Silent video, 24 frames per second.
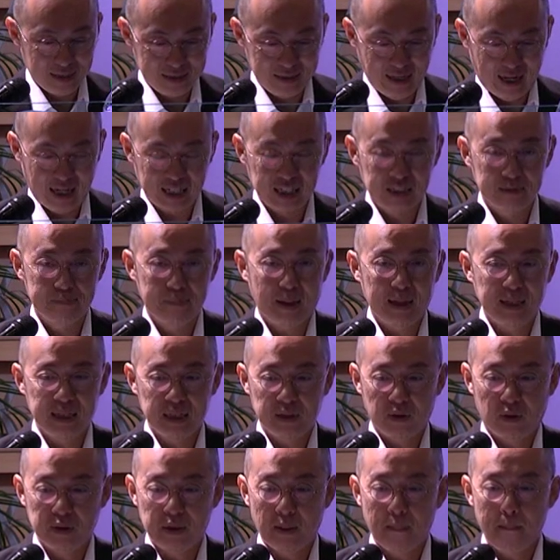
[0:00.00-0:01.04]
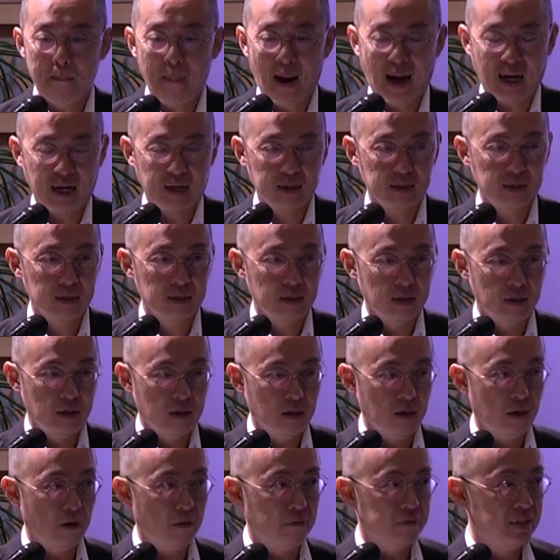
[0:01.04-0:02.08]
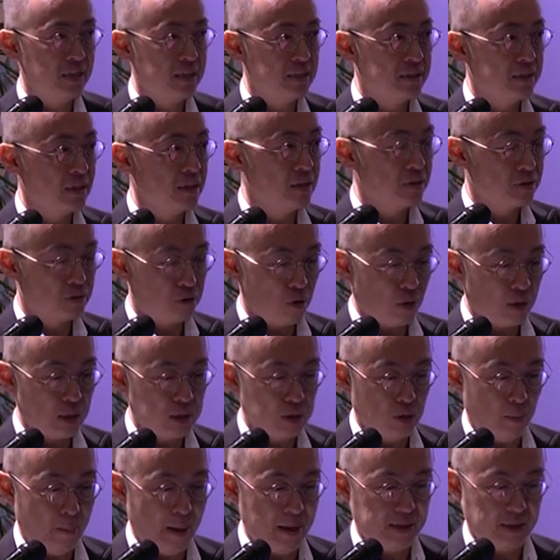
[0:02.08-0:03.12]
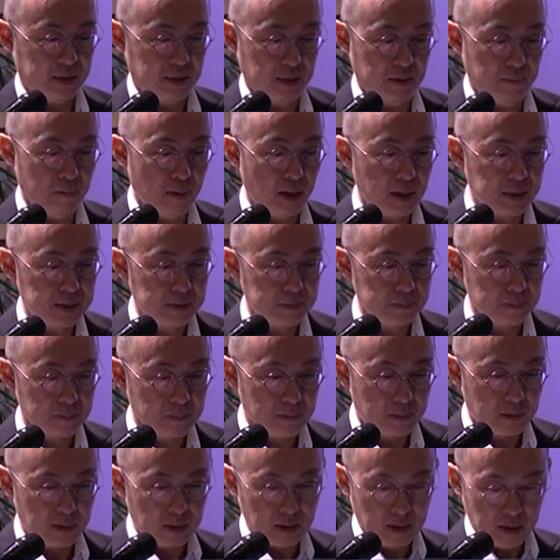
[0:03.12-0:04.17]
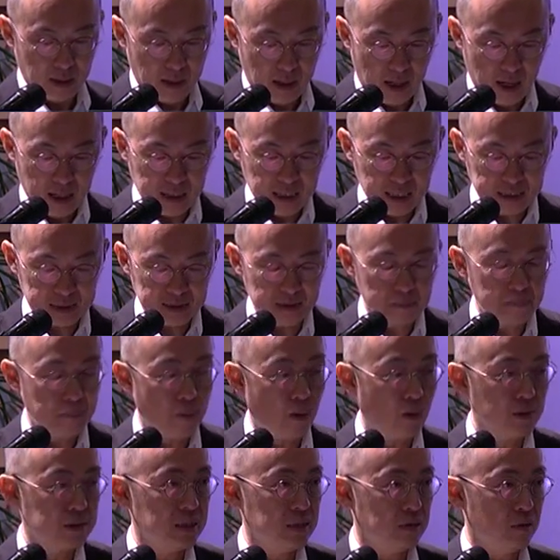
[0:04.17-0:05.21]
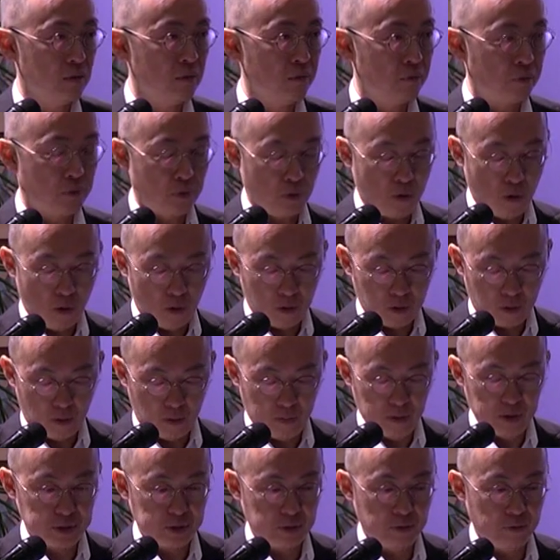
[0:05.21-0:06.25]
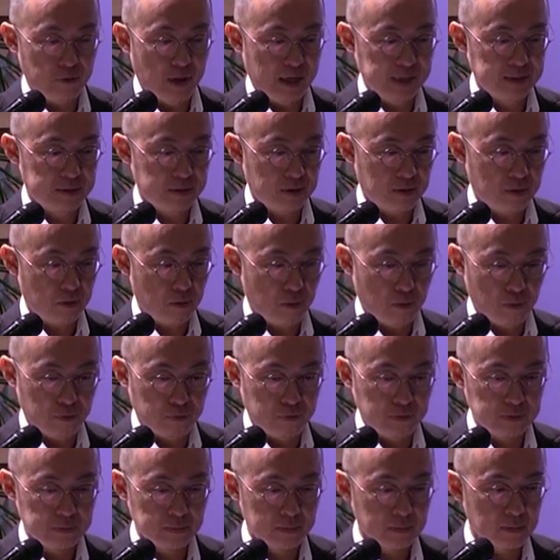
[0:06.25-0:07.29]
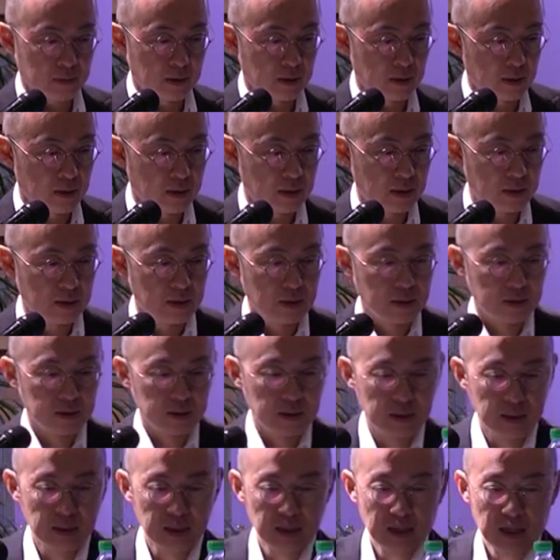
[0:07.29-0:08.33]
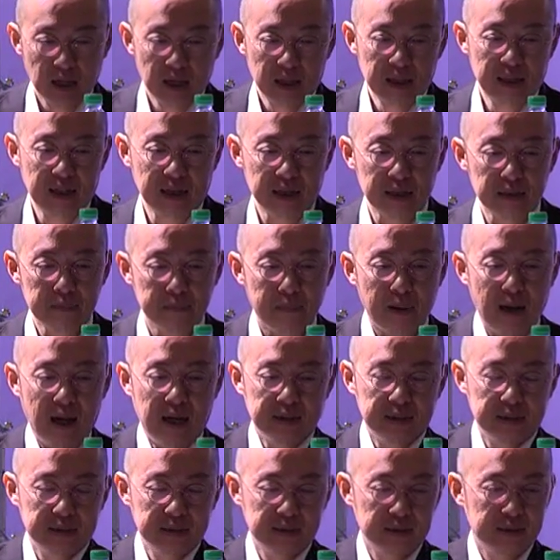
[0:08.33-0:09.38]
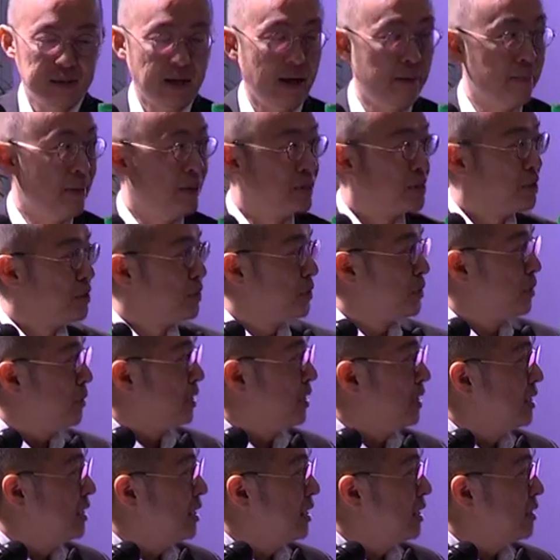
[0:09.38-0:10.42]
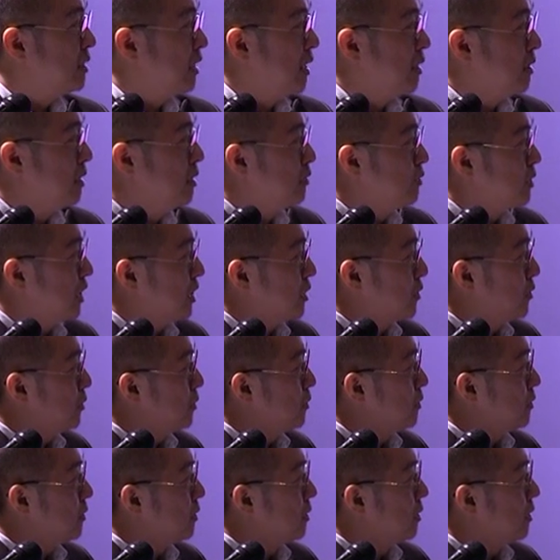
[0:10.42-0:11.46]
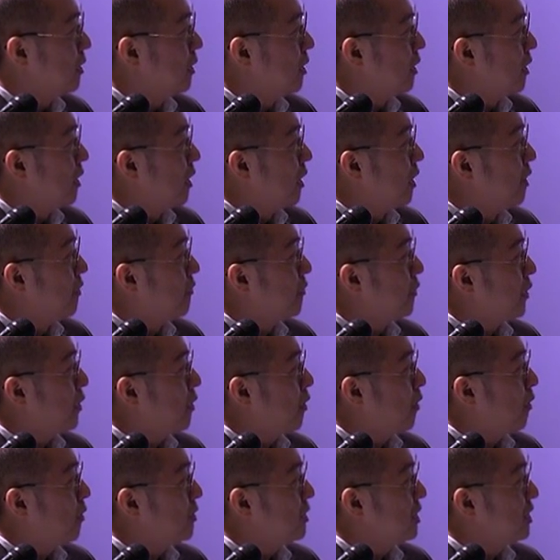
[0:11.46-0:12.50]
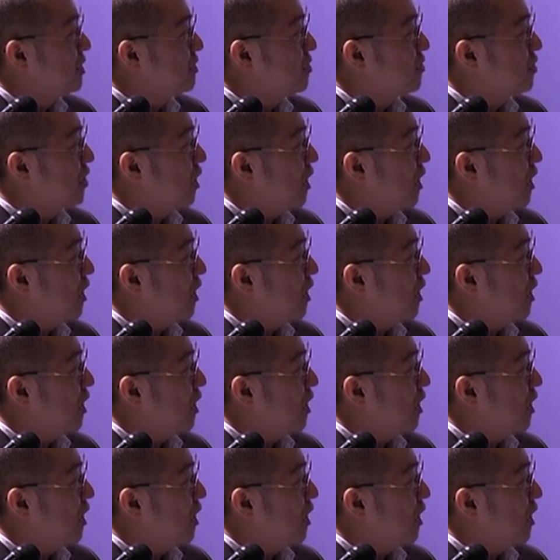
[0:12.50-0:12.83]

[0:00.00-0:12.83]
that expanded on the back of this stronger domestic demand, and that supported overall commercial rent growth. The other part I mentioned to you earlier, that we went through, if you recall in this